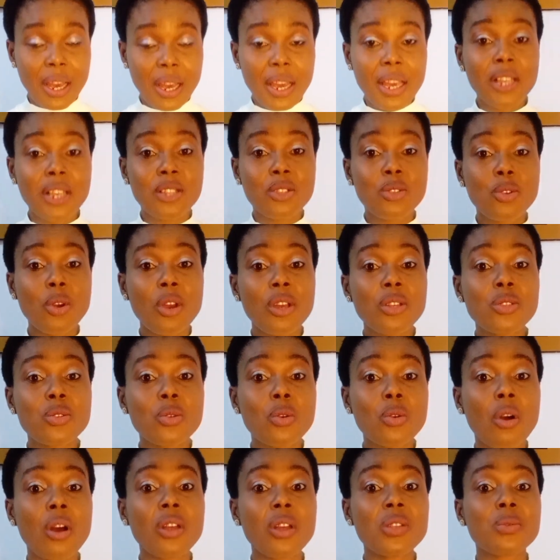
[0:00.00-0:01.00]
He's going
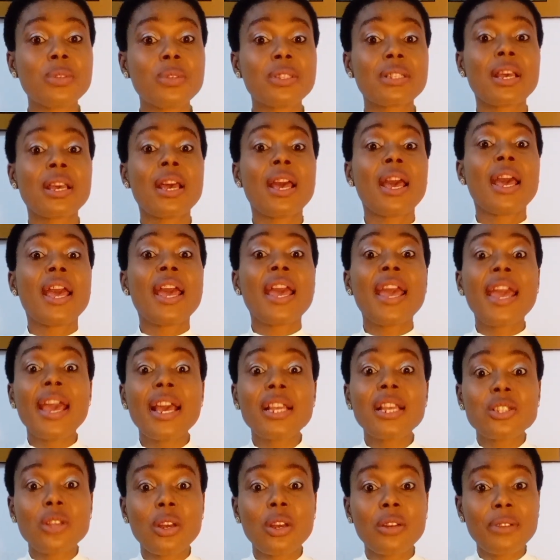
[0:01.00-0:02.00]
to court with
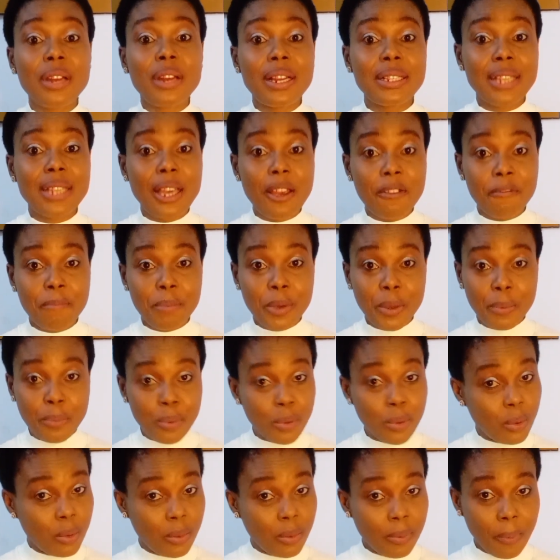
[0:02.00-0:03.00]
800 deaf
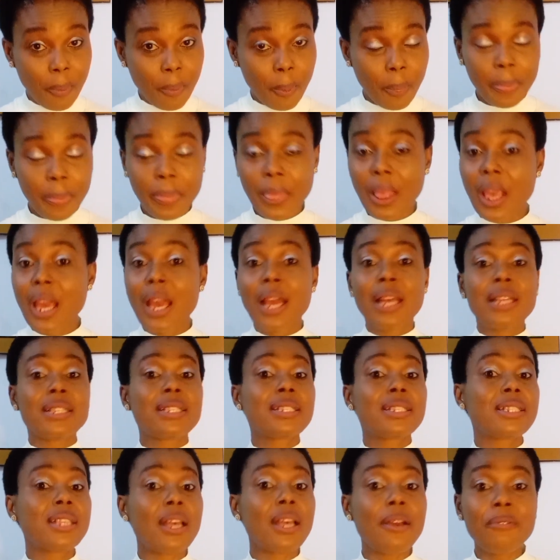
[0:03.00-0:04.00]
people,
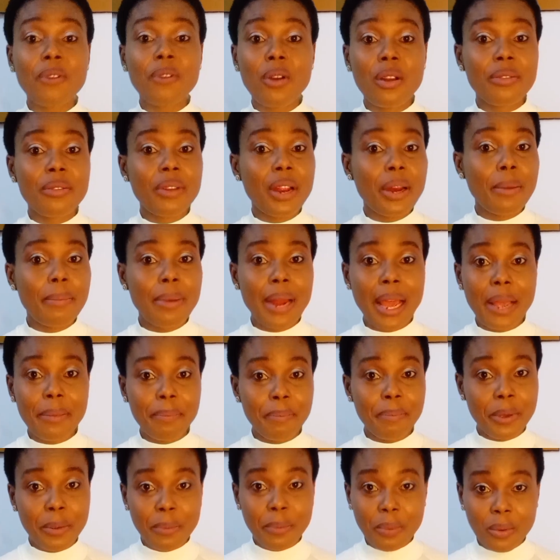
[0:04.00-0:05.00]
700
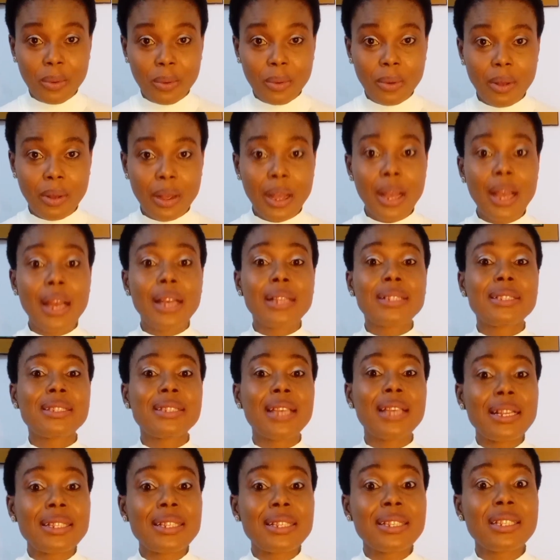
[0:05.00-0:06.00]
blind people,
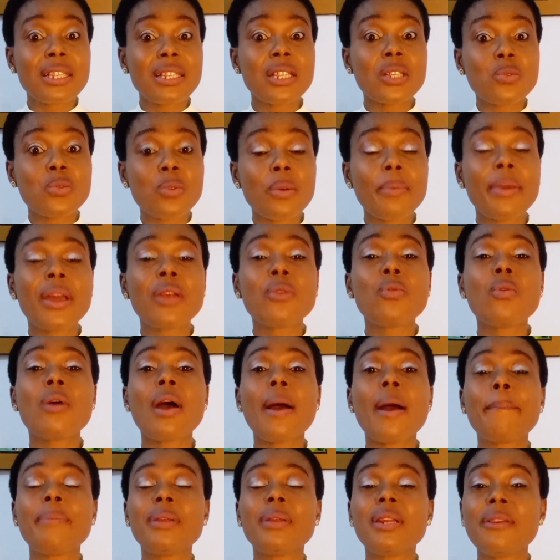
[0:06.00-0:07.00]
36 women who
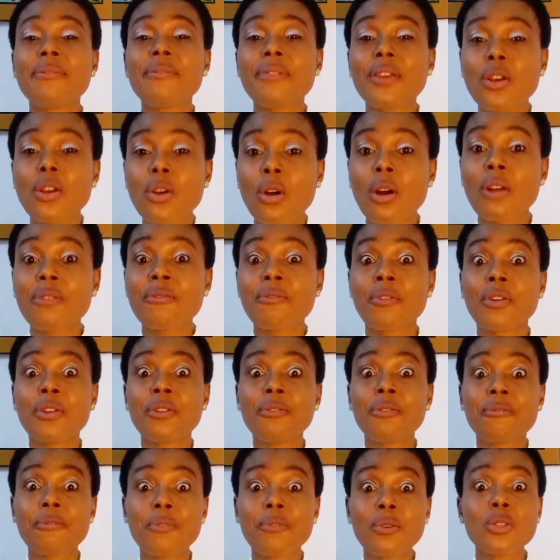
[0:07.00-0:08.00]
are believing God for
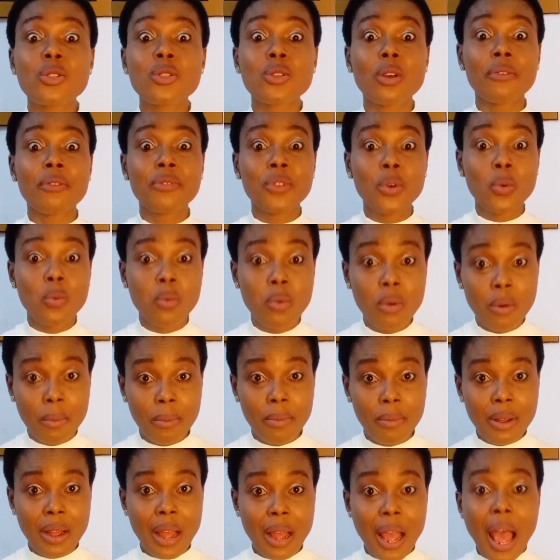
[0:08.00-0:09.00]
the fruit of the
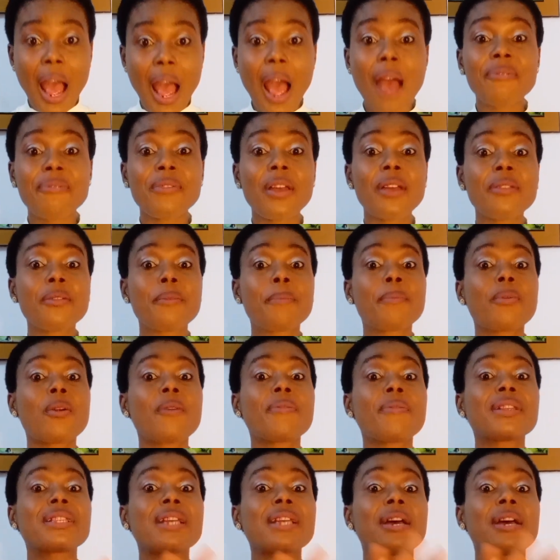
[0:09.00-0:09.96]
womb. After the prophet